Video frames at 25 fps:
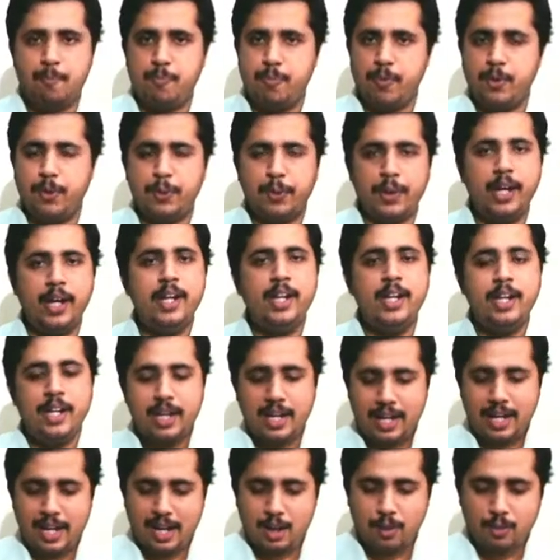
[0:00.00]
Okay.
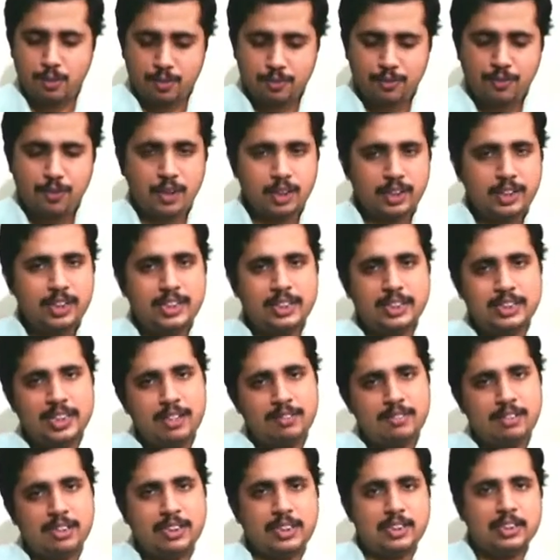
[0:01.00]
Now, for this, I
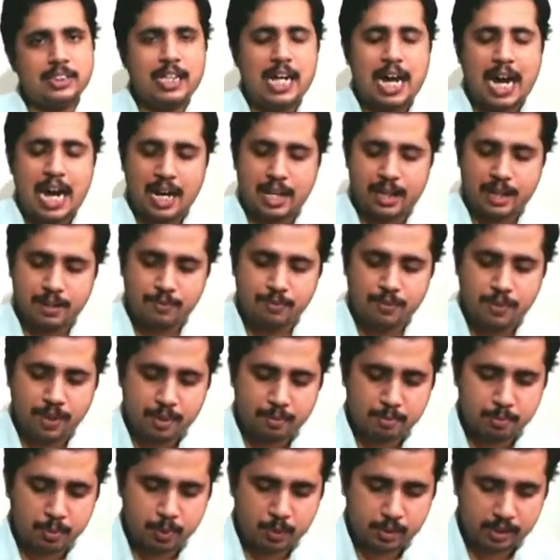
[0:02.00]
will just add up one
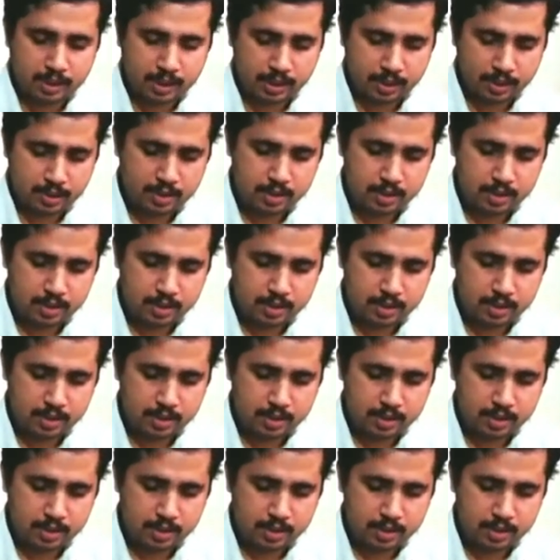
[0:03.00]
more thing.